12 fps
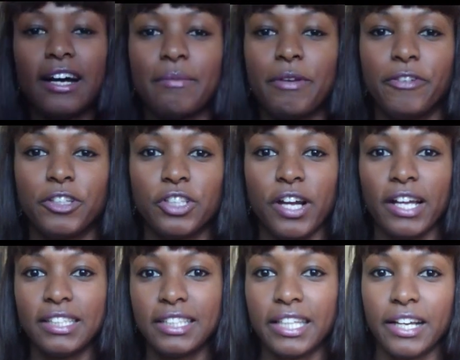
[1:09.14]
um, if you're
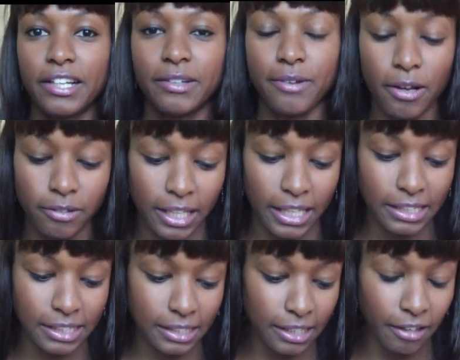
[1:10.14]
trying to carry around
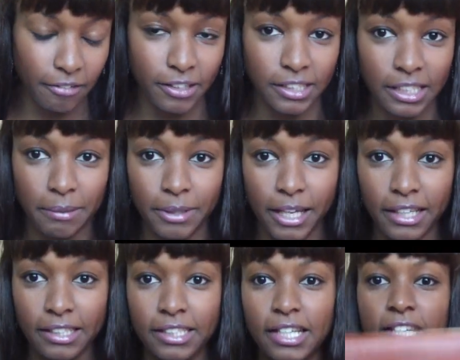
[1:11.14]
less stuff on some
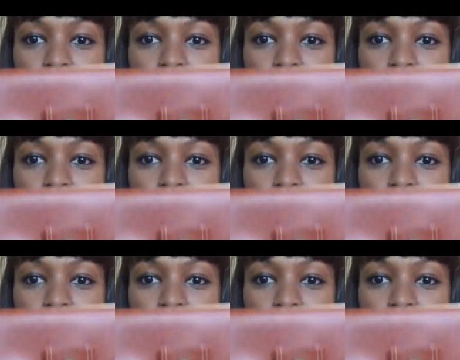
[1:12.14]
days